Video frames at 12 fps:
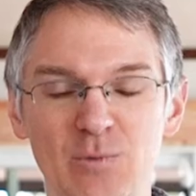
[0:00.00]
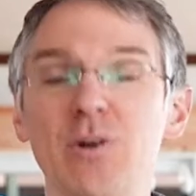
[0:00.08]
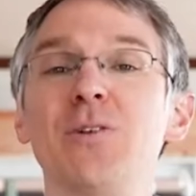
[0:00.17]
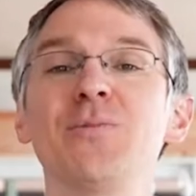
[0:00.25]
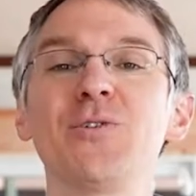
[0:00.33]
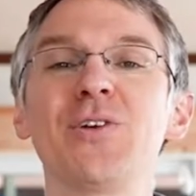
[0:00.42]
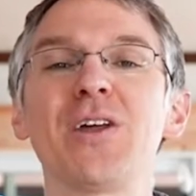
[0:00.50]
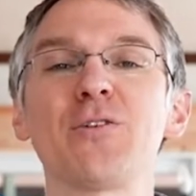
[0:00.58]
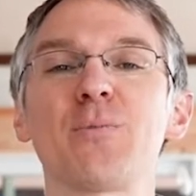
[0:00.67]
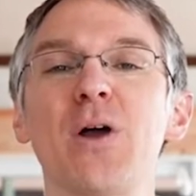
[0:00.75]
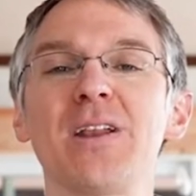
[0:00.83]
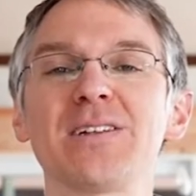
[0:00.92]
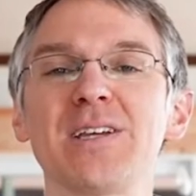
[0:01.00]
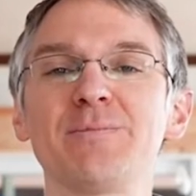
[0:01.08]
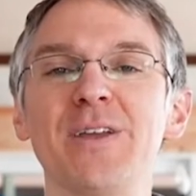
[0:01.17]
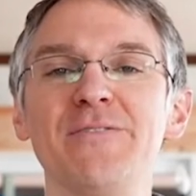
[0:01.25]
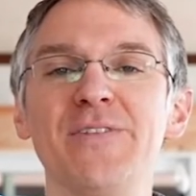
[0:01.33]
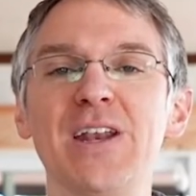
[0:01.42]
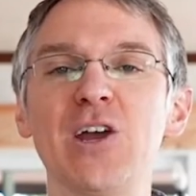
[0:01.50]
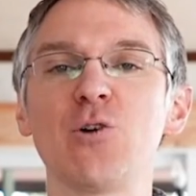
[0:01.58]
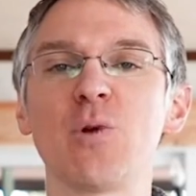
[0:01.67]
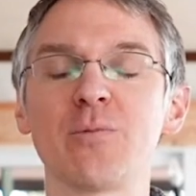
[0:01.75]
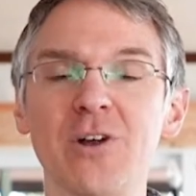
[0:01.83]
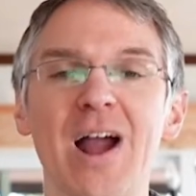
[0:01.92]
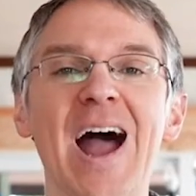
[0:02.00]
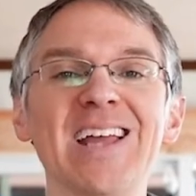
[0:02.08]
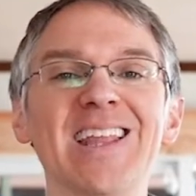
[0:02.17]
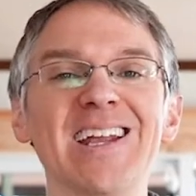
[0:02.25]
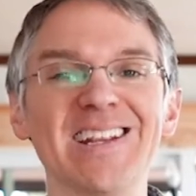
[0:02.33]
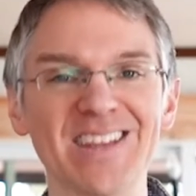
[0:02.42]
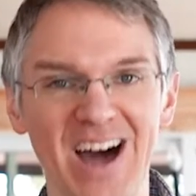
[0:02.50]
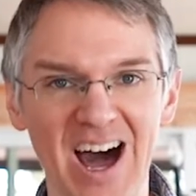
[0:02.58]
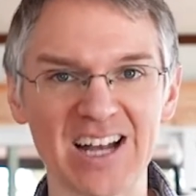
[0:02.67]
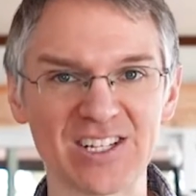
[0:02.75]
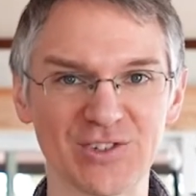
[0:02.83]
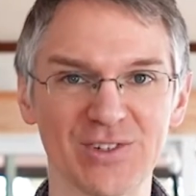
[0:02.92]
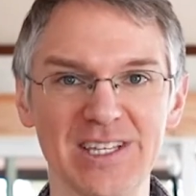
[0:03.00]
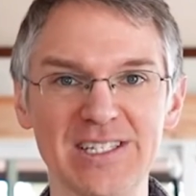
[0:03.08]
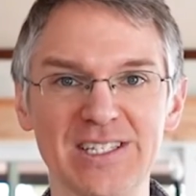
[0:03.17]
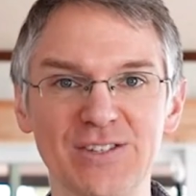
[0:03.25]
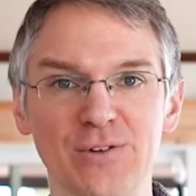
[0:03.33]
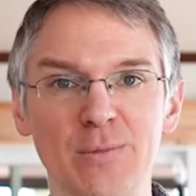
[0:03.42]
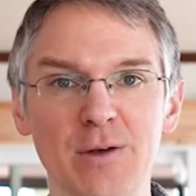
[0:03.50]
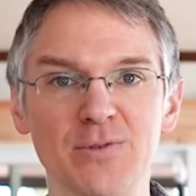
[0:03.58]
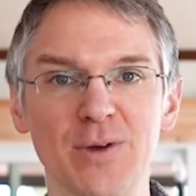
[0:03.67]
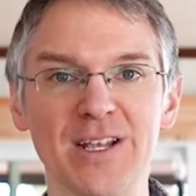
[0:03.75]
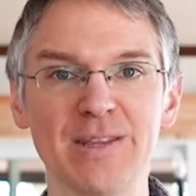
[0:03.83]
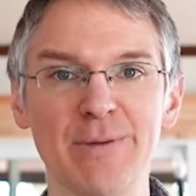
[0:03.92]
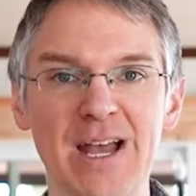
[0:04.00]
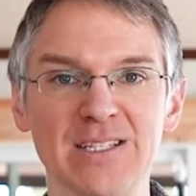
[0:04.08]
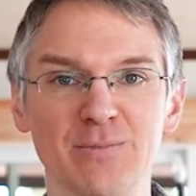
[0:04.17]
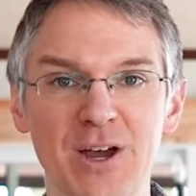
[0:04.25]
Welcome to another product update video where we're highlighting the hottest releases from HubSpot in the past